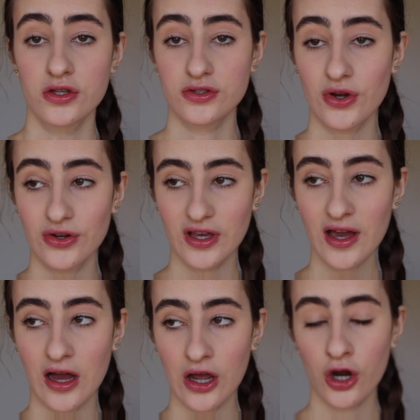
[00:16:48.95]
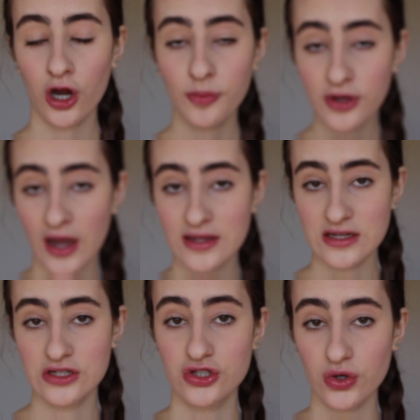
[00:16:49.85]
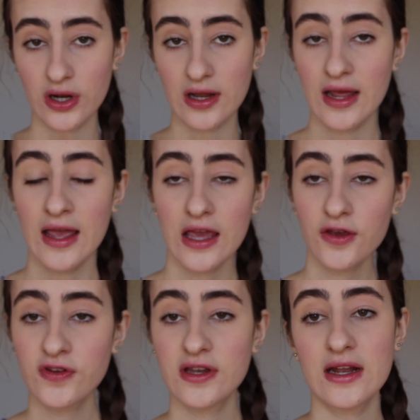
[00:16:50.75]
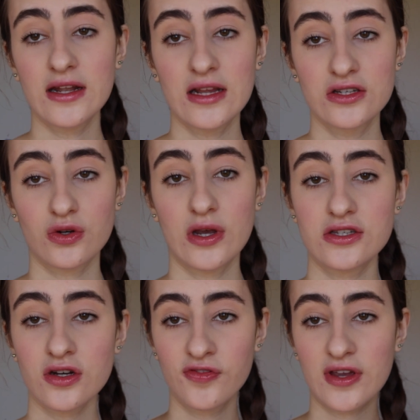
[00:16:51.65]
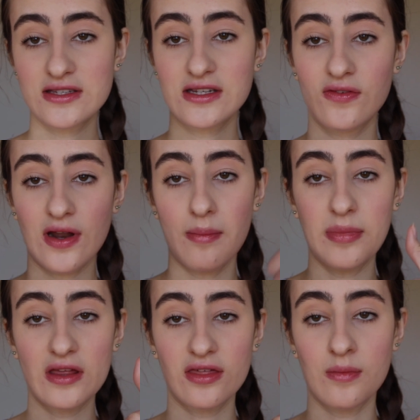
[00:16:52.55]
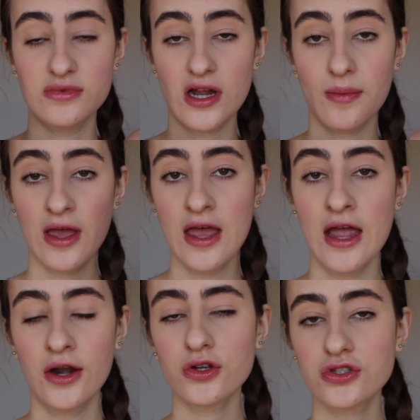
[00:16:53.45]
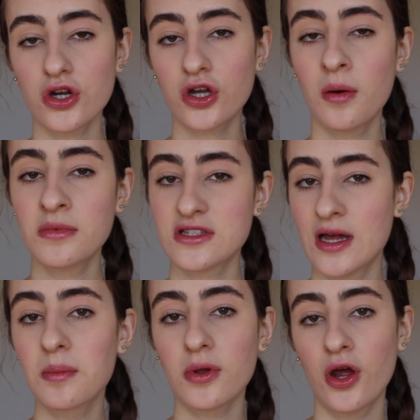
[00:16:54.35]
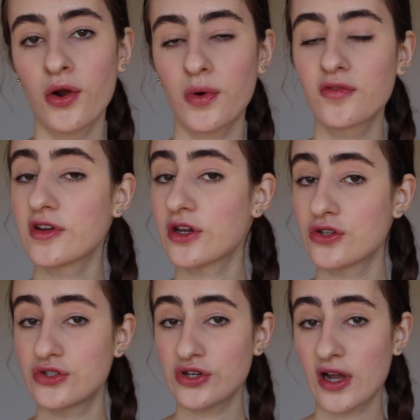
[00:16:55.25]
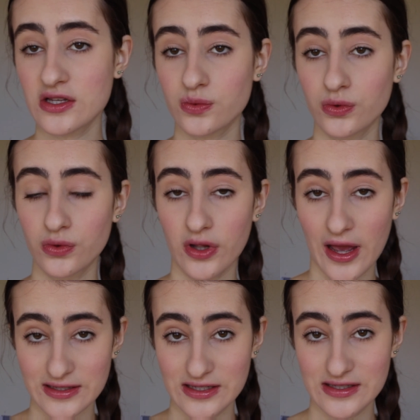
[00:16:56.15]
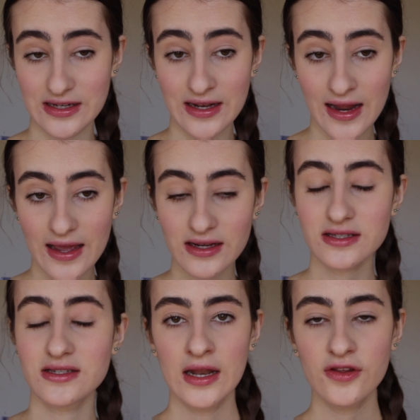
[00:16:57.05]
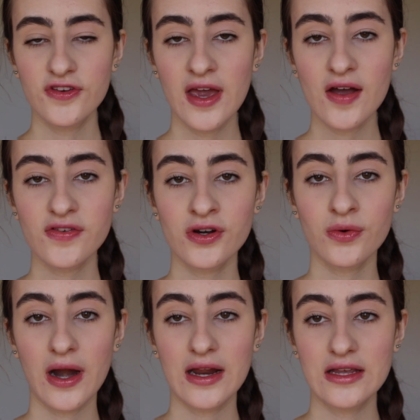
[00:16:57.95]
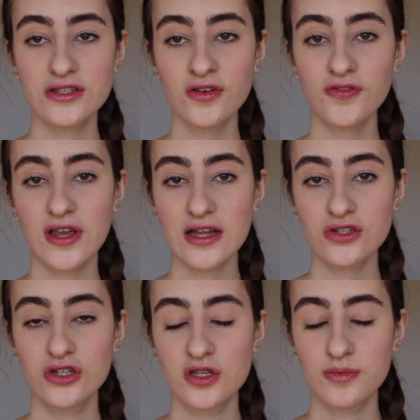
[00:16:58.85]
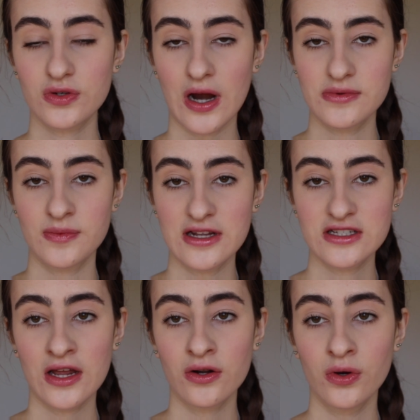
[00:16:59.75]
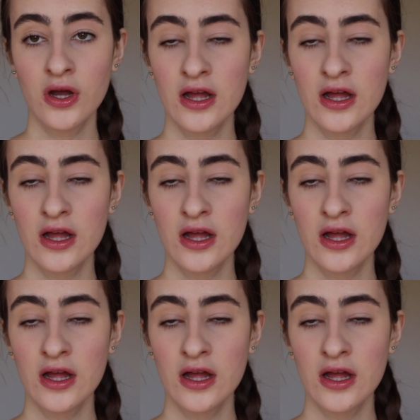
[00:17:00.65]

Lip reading: So yeah, I hope you guys enjoyed it. If you did enjoy it, don't forget to give it a big thumbs up. And also comment down below on what videos you guys would like to see next. And if you haven't already, don't forget to subscribe to my channel.